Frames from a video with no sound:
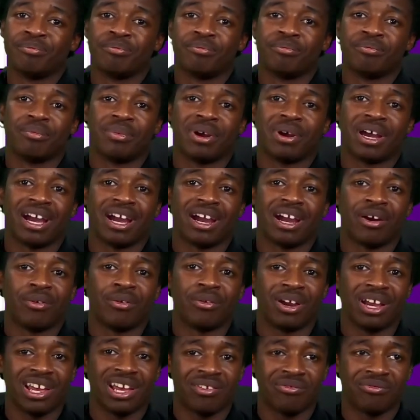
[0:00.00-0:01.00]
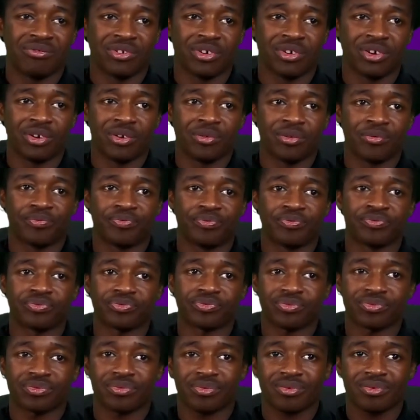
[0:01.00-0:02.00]
However,
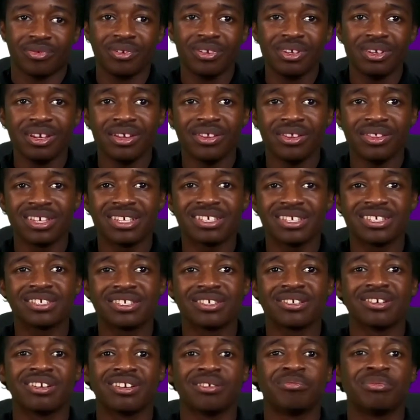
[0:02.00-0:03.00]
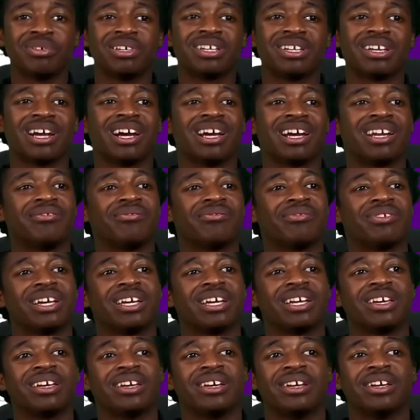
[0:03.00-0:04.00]
this is going to be kind of like
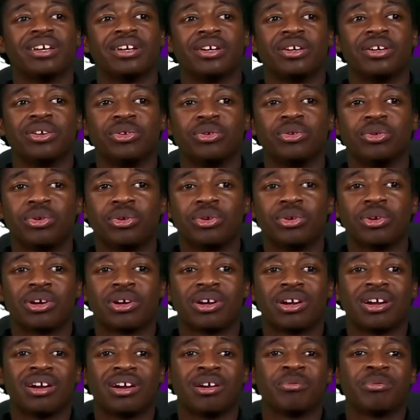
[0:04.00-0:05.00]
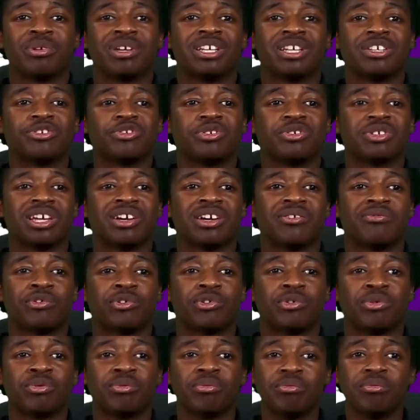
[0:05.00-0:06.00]
your entry-level,
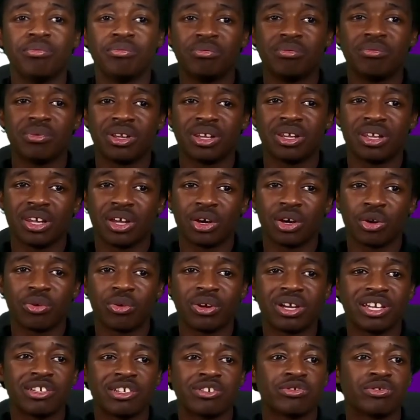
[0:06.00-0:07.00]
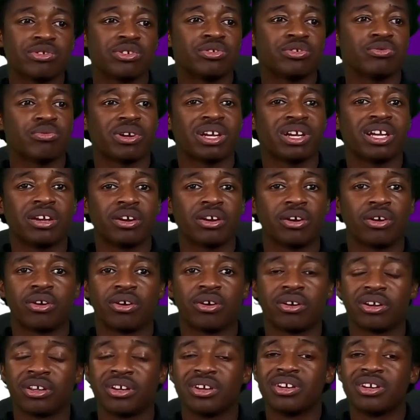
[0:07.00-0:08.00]
low-interest rate card.
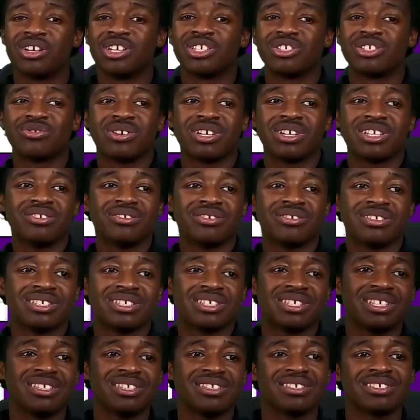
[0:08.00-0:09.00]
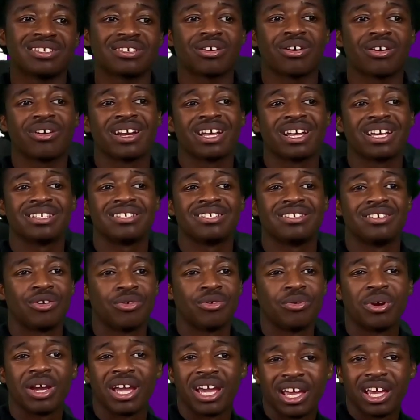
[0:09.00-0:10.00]
So as you can see, this card has no
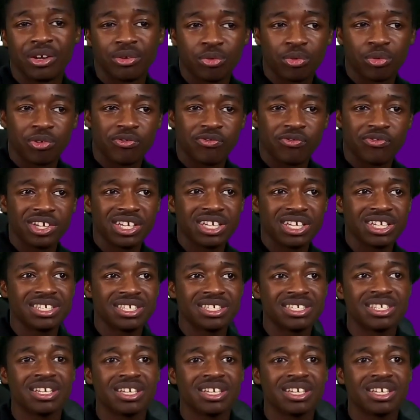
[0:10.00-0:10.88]
annual fees.